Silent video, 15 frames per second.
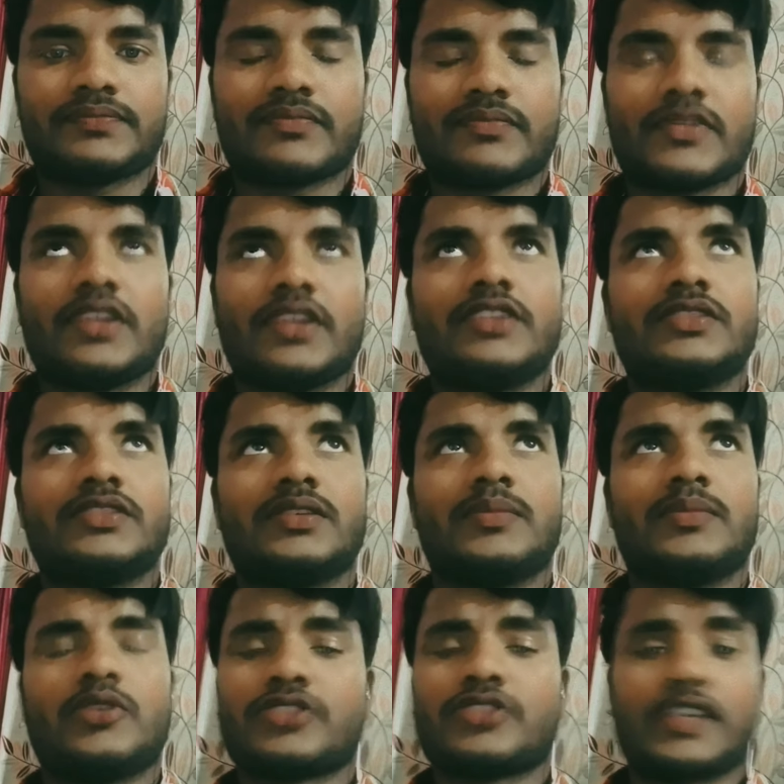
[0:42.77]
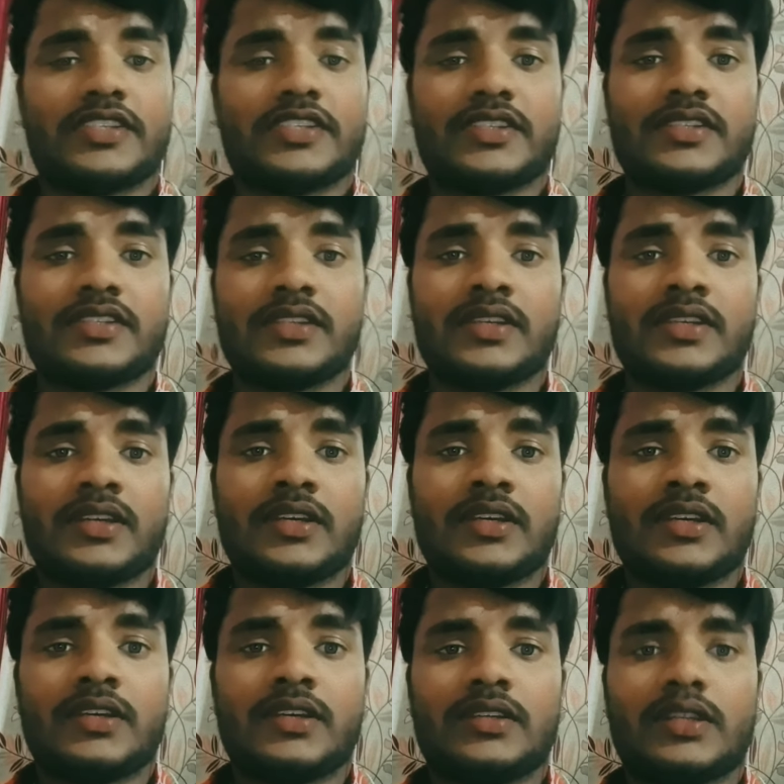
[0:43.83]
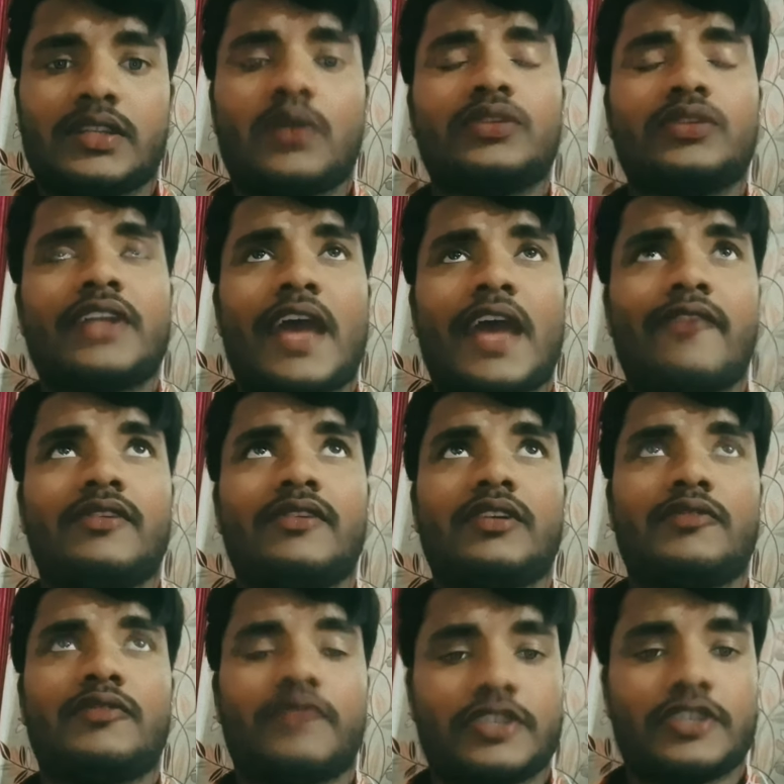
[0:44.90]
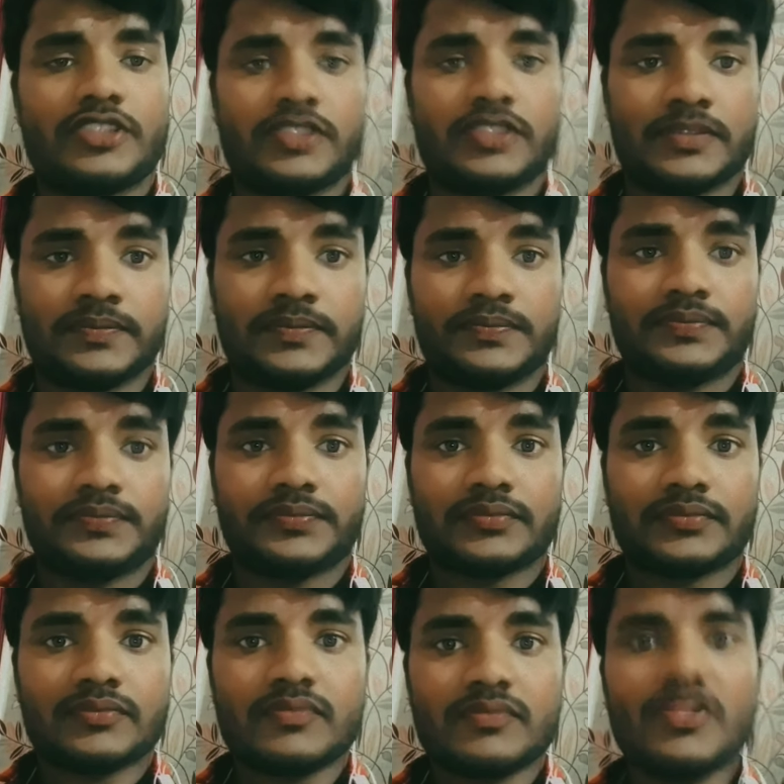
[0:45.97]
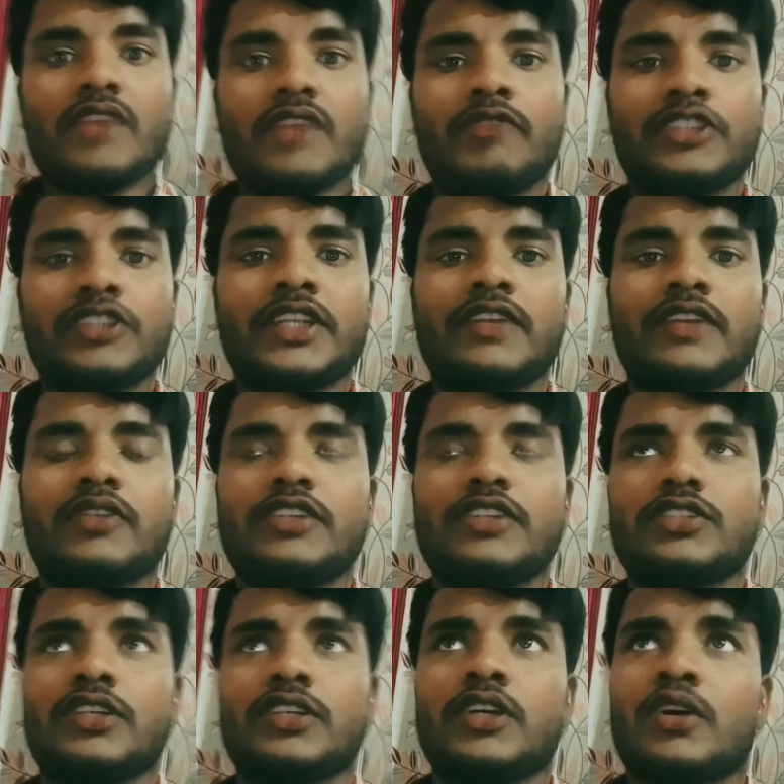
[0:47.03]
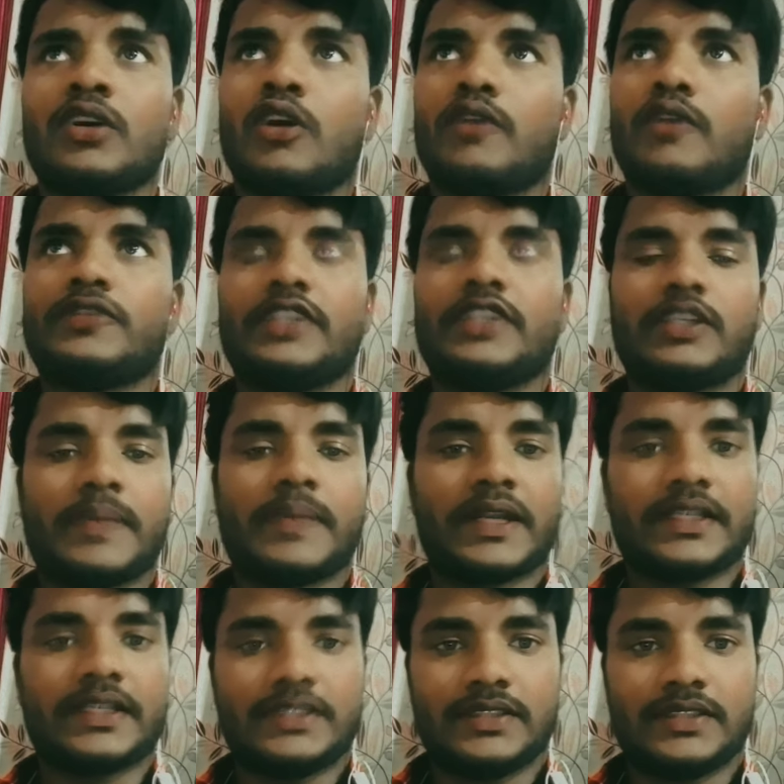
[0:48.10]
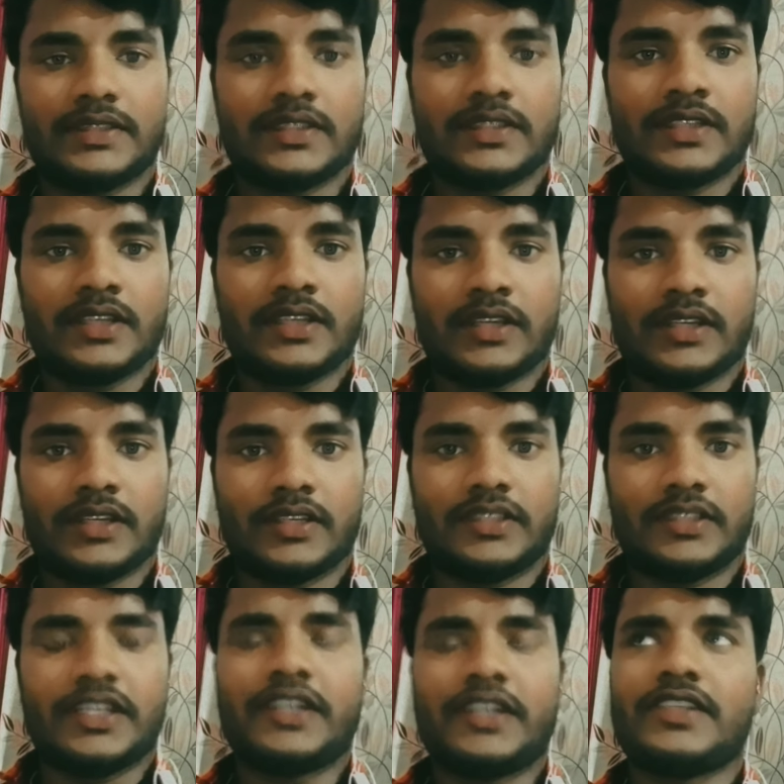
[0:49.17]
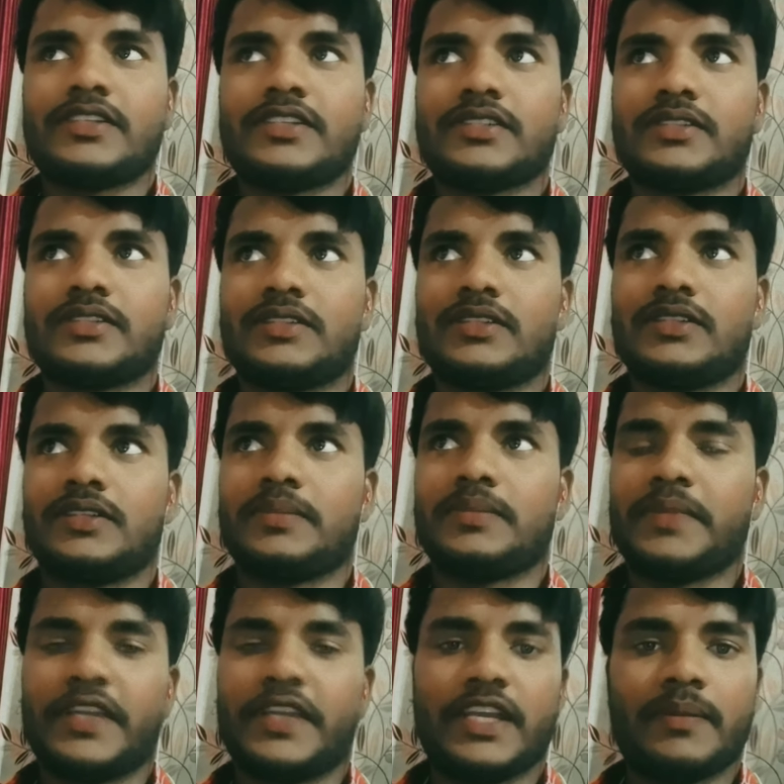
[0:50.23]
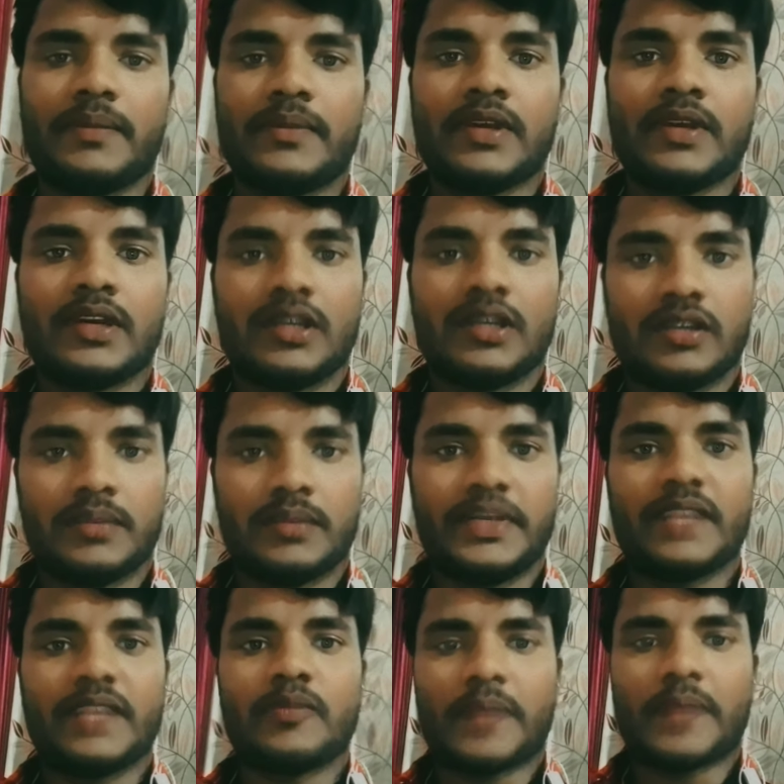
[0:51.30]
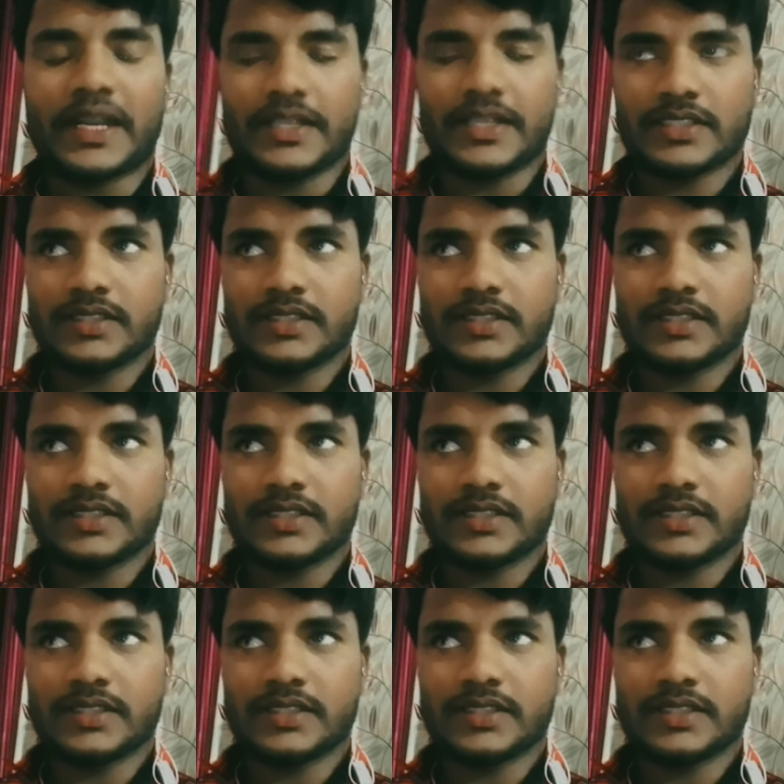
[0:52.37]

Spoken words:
in most cases, the author have a first-hand knowledge of theatre practices. Theatre is a medium of practice,